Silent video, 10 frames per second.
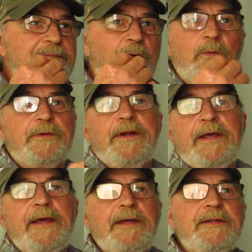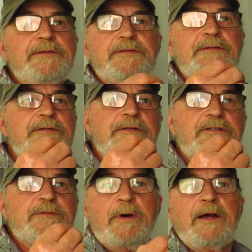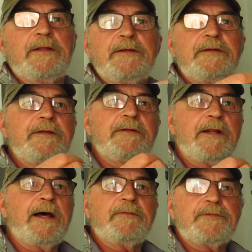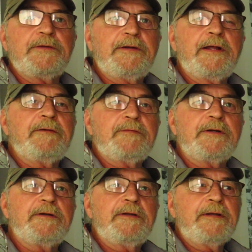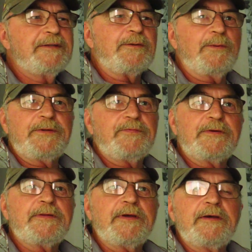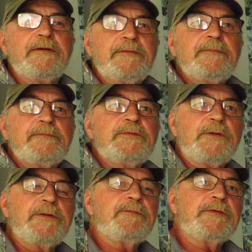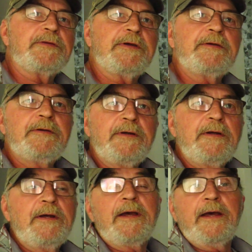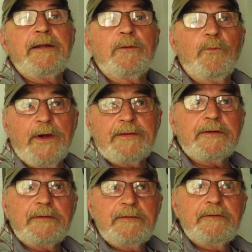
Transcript: holding hands and just smiling and laughing and having a good. It's a whole different thing. Whole different thing. And the weather.